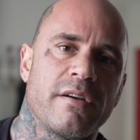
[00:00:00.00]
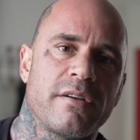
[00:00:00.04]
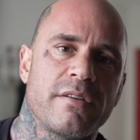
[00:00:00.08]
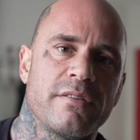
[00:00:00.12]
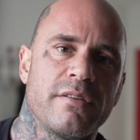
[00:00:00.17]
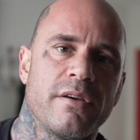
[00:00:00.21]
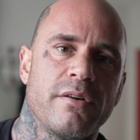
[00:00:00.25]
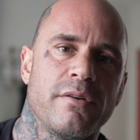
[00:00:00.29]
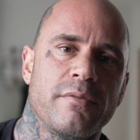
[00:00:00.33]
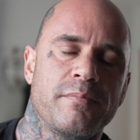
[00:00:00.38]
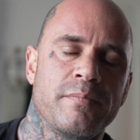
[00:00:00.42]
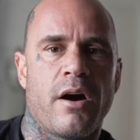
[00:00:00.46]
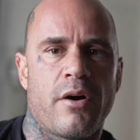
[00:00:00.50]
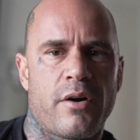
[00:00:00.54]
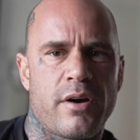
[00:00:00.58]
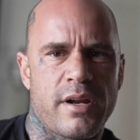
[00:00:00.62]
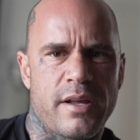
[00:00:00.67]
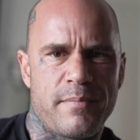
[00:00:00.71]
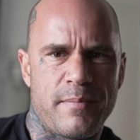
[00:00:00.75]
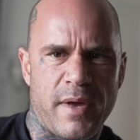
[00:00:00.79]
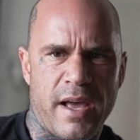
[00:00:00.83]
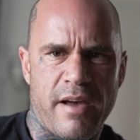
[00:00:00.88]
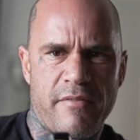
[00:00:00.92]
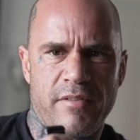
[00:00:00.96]
So I already
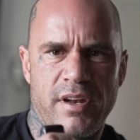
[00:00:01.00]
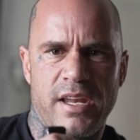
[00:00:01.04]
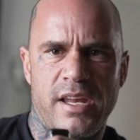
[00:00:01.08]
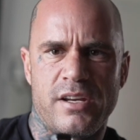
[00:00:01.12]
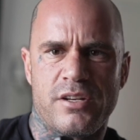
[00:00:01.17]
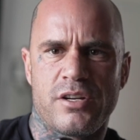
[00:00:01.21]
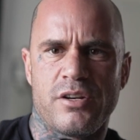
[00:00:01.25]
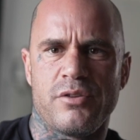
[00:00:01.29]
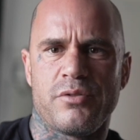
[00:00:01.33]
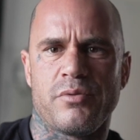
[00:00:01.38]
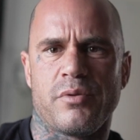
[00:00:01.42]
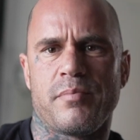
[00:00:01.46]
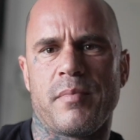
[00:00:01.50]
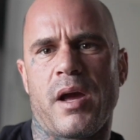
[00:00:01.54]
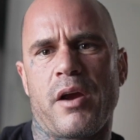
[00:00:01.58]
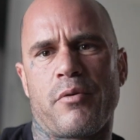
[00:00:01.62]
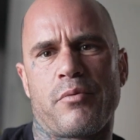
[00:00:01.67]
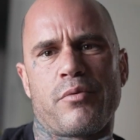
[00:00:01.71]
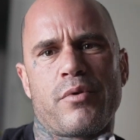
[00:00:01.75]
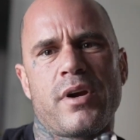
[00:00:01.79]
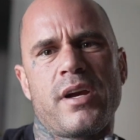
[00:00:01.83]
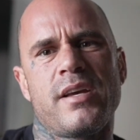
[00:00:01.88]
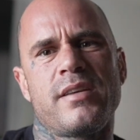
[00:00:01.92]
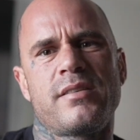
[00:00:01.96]
am having issues with my
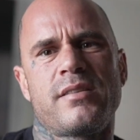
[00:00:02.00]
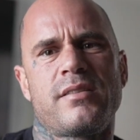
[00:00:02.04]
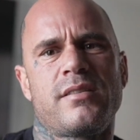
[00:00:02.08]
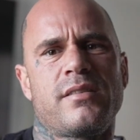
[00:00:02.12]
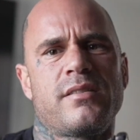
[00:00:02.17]
wrists.